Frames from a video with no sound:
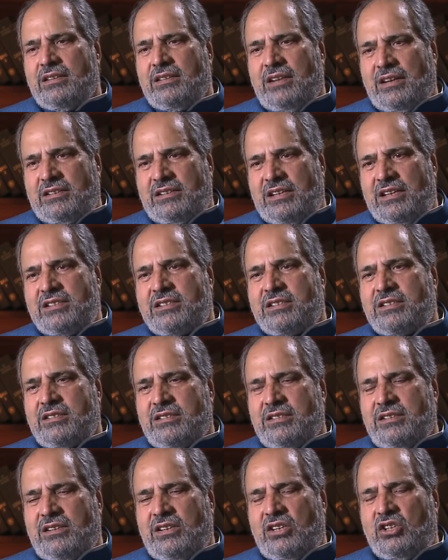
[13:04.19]
that this
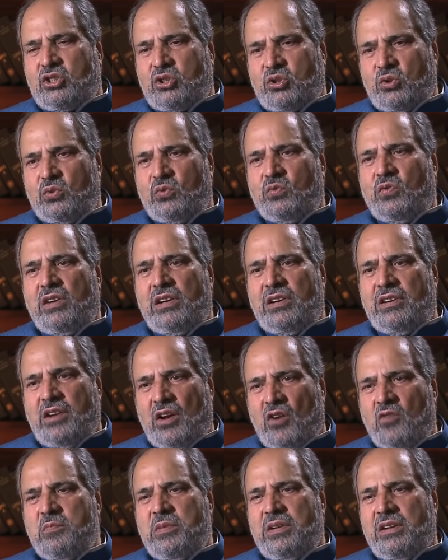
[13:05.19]
issue will
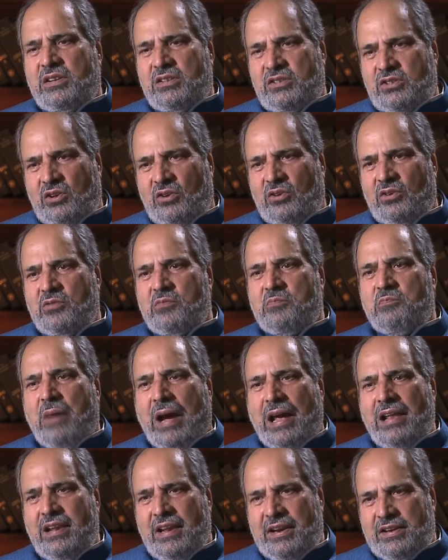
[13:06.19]
now be resolved
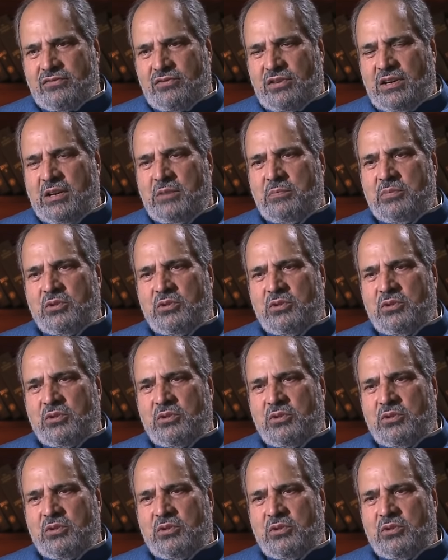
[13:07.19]
bilaterally